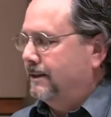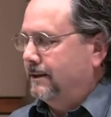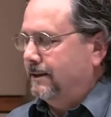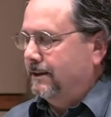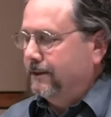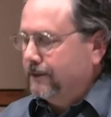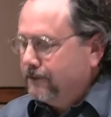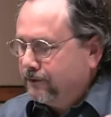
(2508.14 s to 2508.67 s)

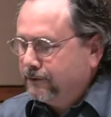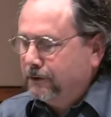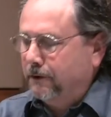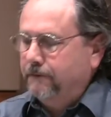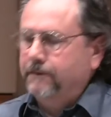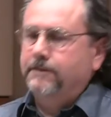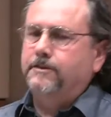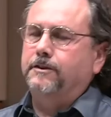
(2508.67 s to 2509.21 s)
the
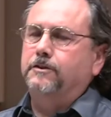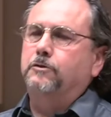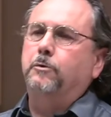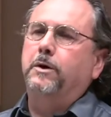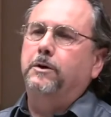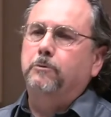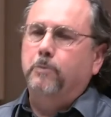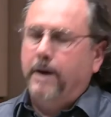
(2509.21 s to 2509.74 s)
services
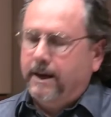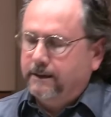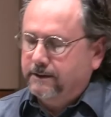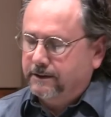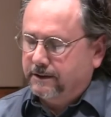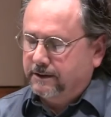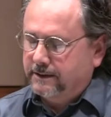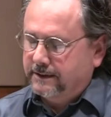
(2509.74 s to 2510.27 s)
we
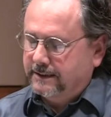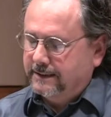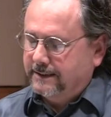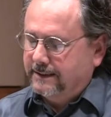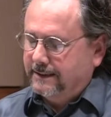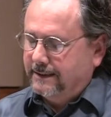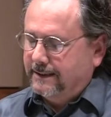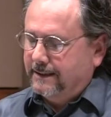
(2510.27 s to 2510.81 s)
render
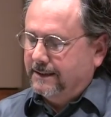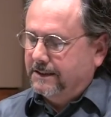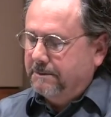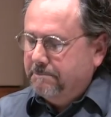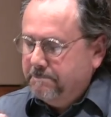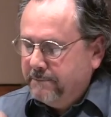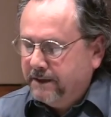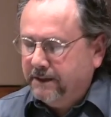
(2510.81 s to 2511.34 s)
the
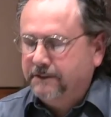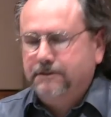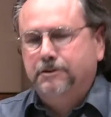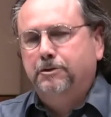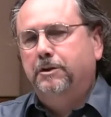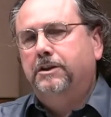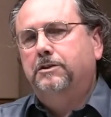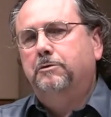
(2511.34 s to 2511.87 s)

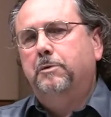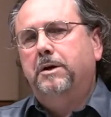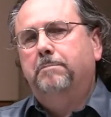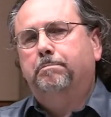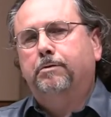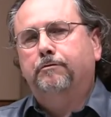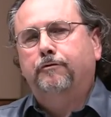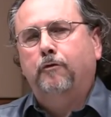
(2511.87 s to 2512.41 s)
ministries we
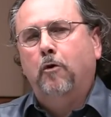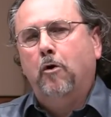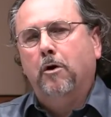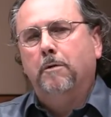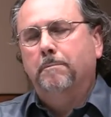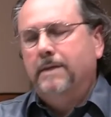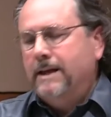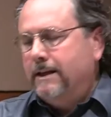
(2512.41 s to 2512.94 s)

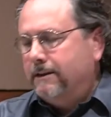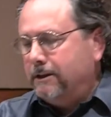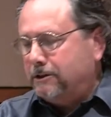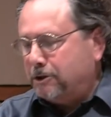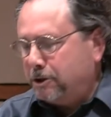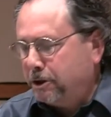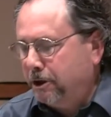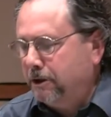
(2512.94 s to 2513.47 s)
perform, the
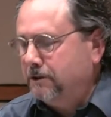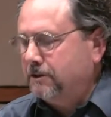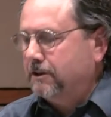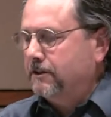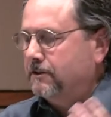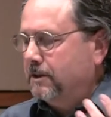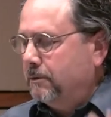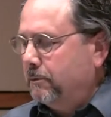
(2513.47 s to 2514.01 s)

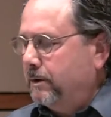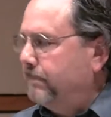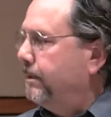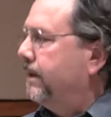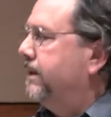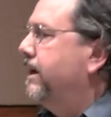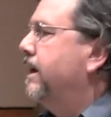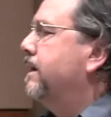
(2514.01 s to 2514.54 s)
churches that we
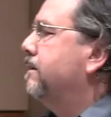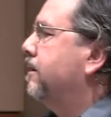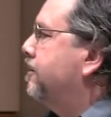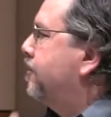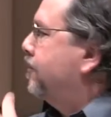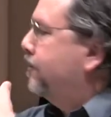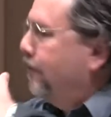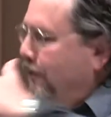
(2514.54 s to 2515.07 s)
begin, the
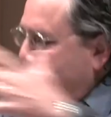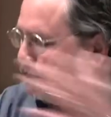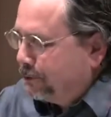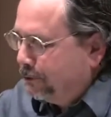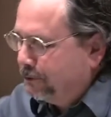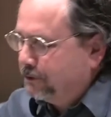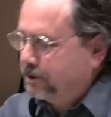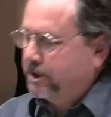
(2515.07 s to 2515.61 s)

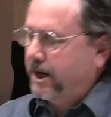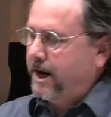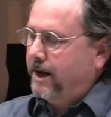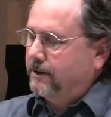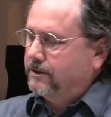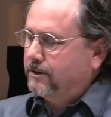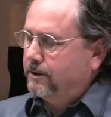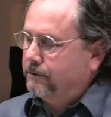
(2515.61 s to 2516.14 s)
social
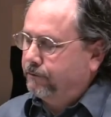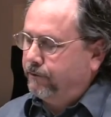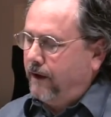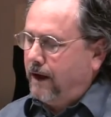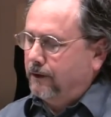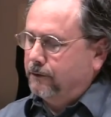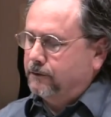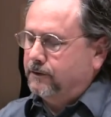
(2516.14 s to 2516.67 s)
change that
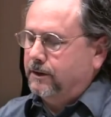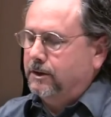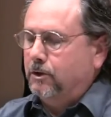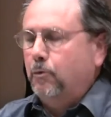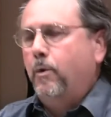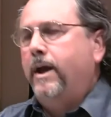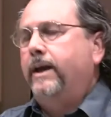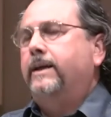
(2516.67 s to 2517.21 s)
follows in the
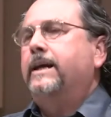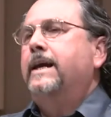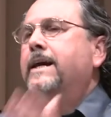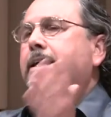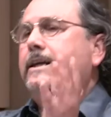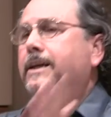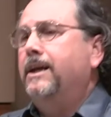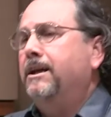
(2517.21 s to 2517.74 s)
wake,
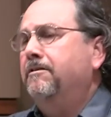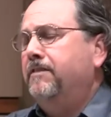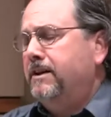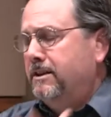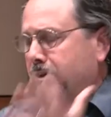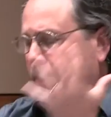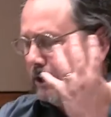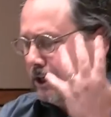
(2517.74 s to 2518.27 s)

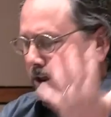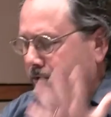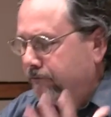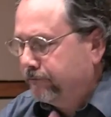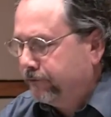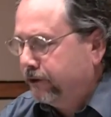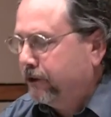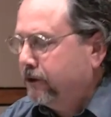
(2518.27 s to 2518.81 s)
even the
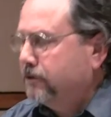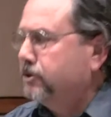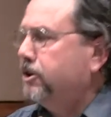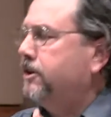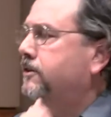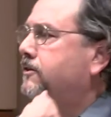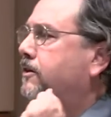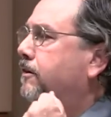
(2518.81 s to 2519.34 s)

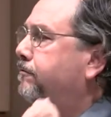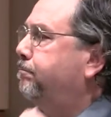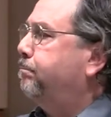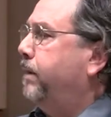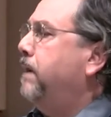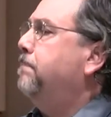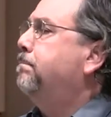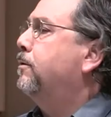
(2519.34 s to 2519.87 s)
conversions of
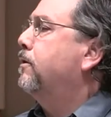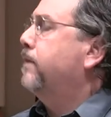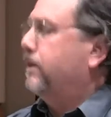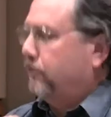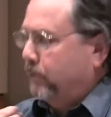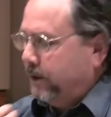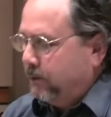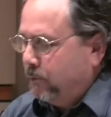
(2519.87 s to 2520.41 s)
people
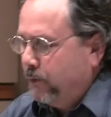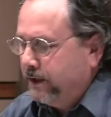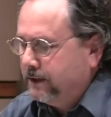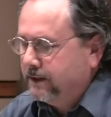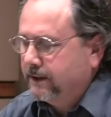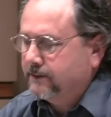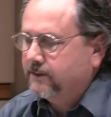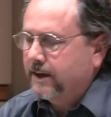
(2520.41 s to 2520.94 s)
that we
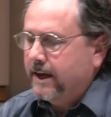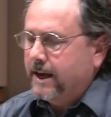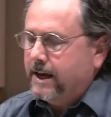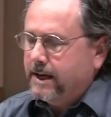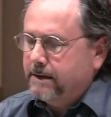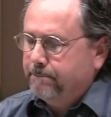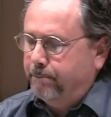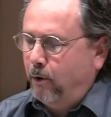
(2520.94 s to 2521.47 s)
witness.
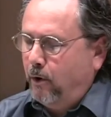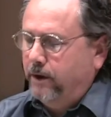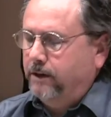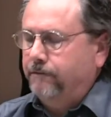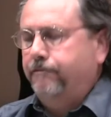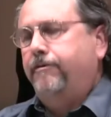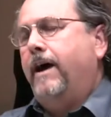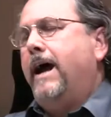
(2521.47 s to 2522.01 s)
In point
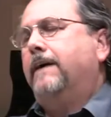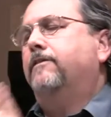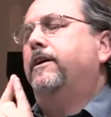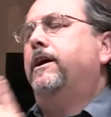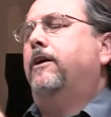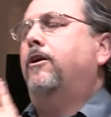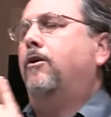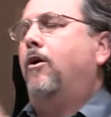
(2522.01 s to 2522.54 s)
of fact,
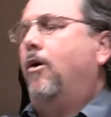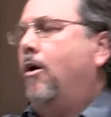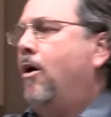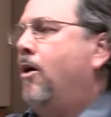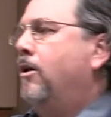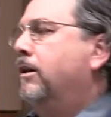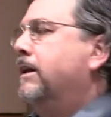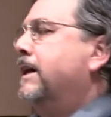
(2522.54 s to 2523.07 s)
they are
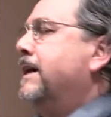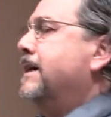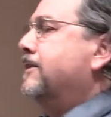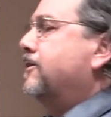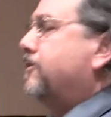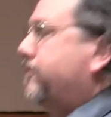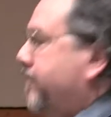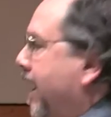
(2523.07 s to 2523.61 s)
all
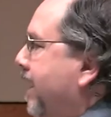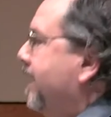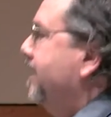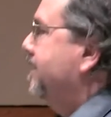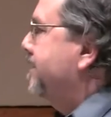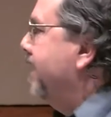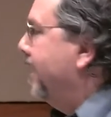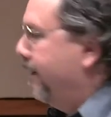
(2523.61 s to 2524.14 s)

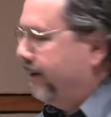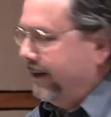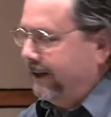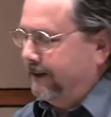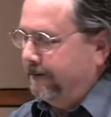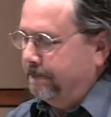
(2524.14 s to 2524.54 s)
secondary.